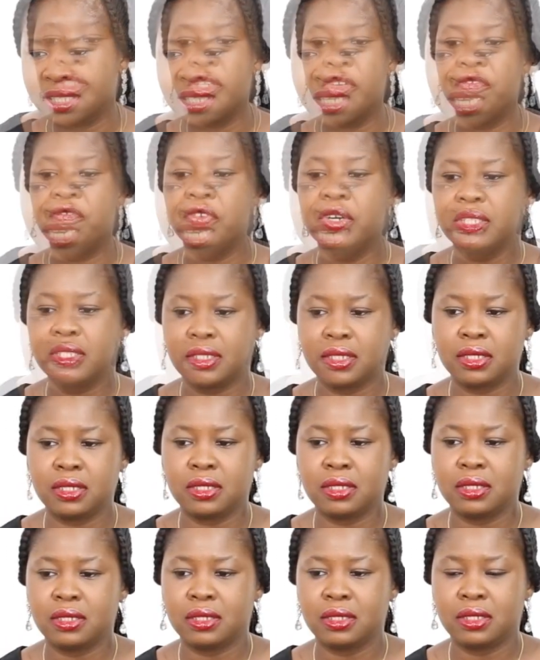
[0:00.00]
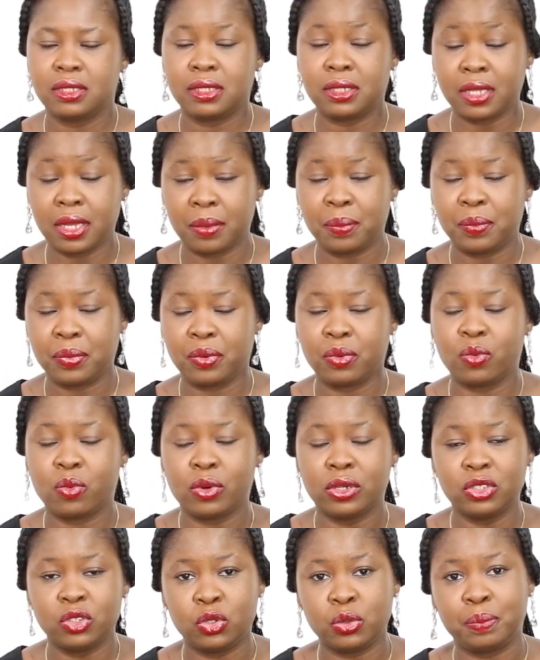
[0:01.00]
The 4th step,
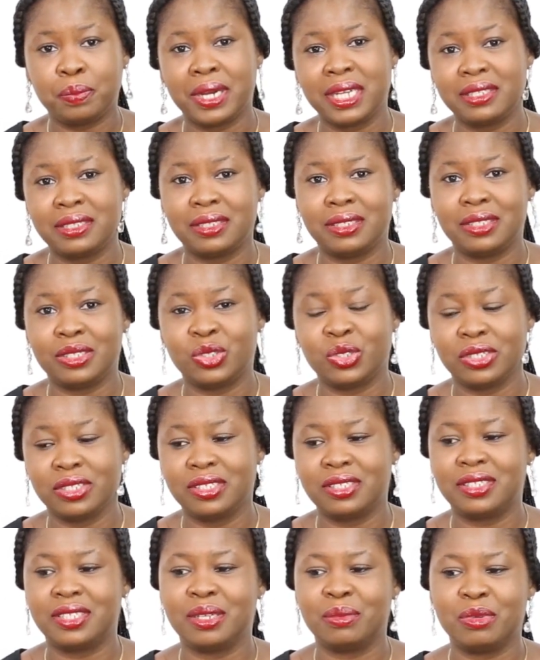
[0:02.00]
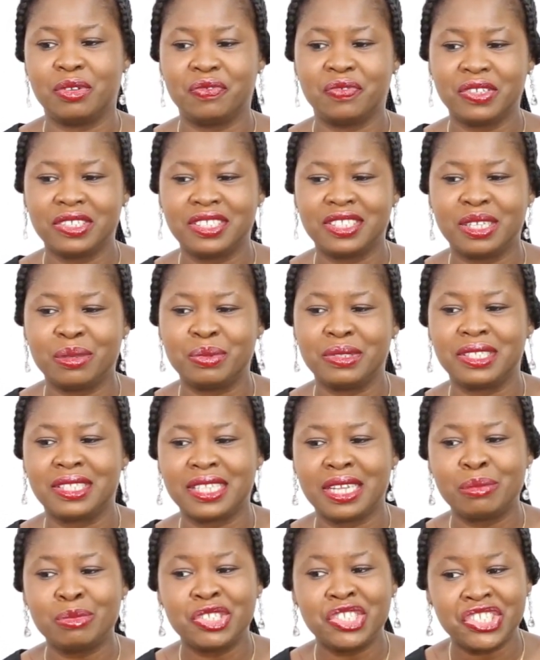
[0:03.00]
once you pass the 3rd step, the 4th step is
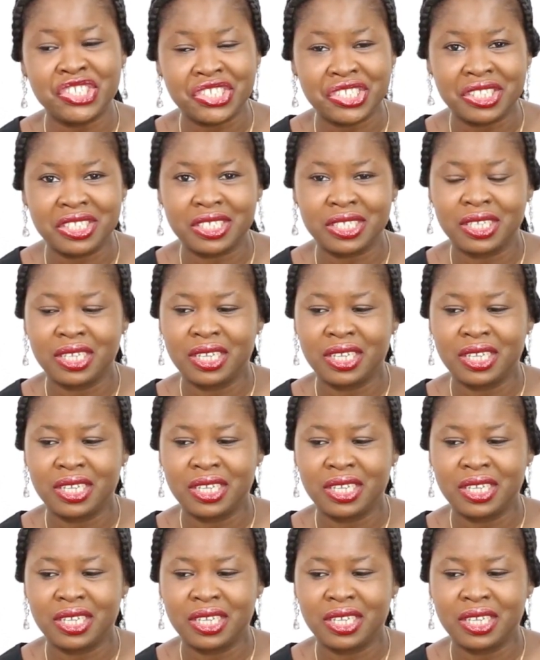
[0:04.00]
term sheet